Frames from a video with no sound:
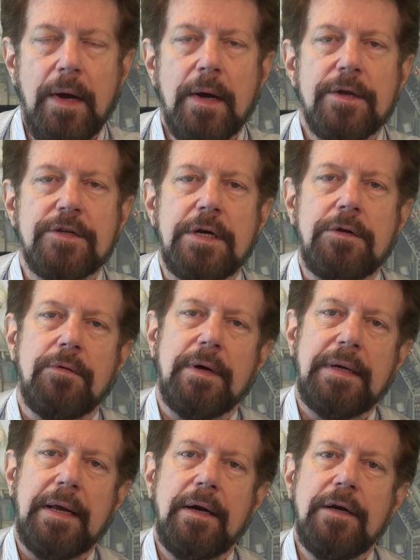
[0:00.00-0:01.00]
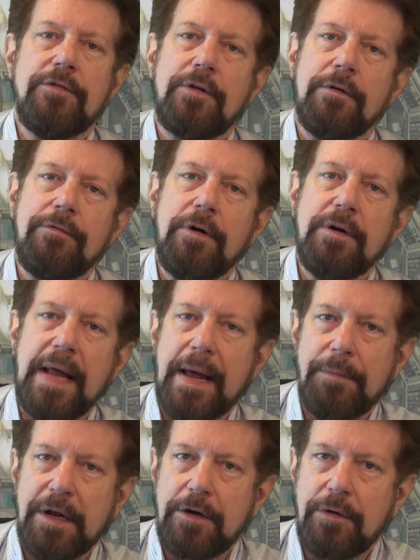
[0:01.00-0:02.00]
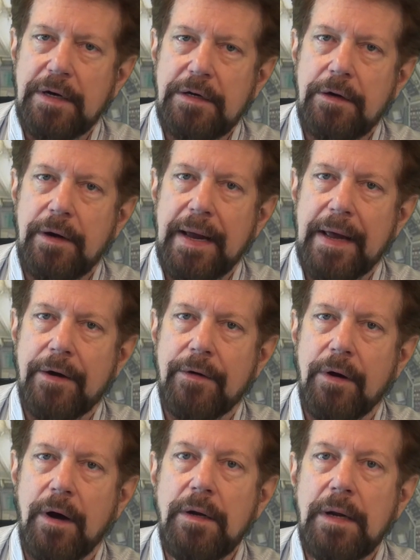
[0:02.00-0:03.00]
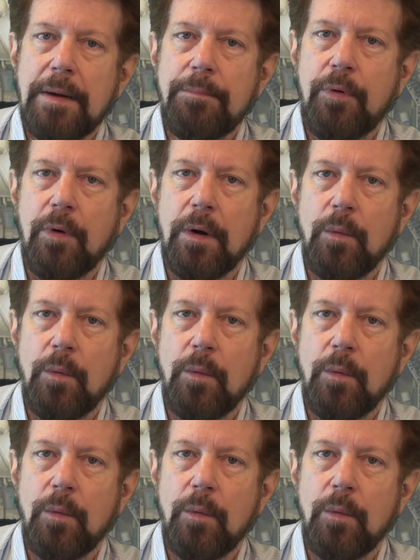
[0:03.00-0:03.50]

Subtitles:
The central identity server and Amulet criteria editor online port